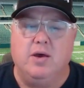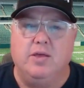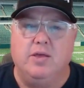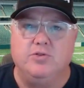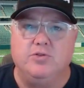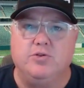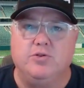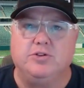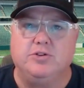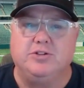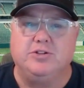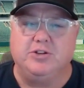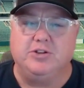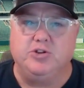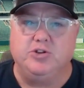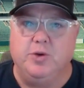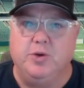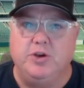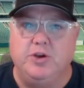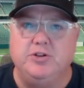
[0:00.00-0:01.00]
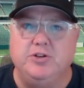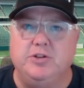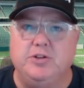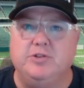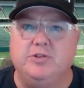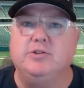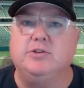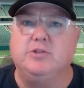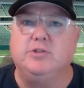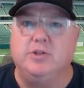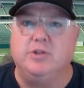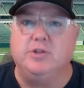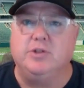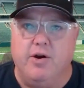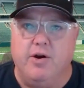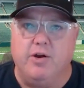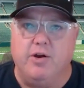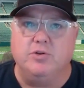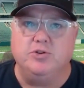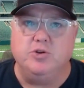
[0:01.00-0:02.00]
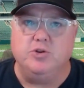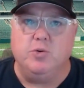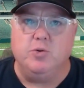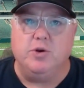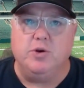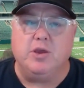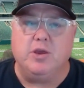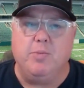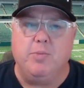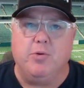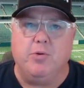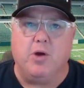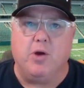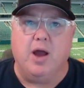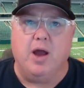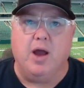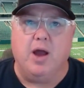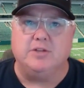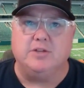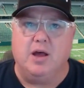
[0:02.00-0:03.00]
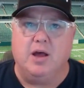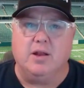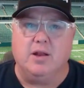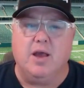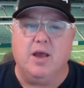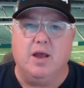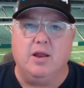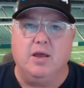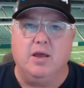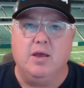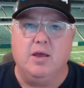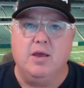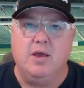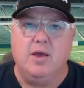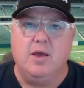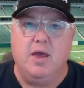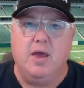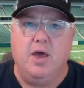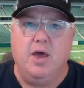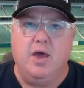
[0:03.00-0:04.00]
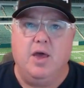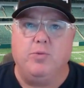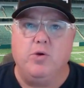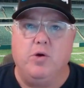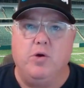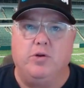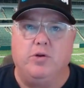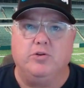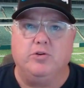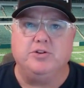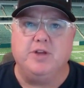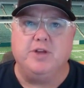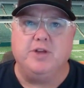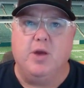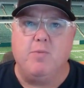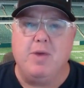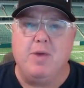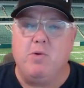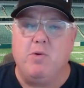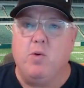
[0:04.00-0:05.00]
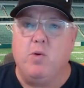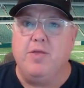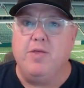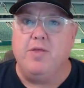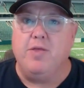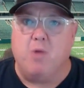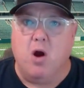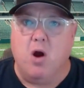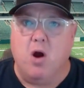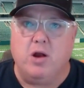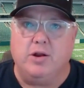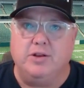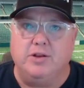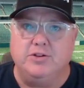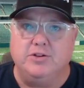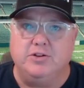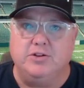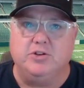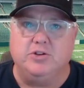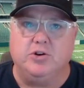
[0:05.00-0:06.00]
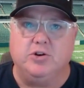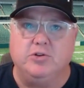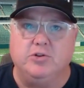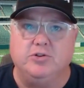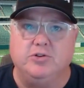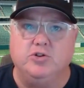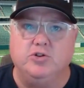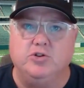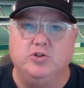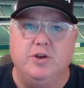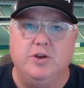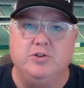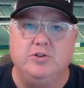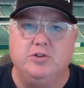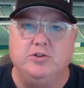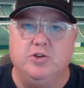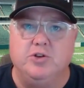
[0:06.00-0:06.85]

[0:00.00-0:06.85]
These are situations and scenarios you want to keep your eyes on, kind of help you understand maybe why the market is in a certain situation.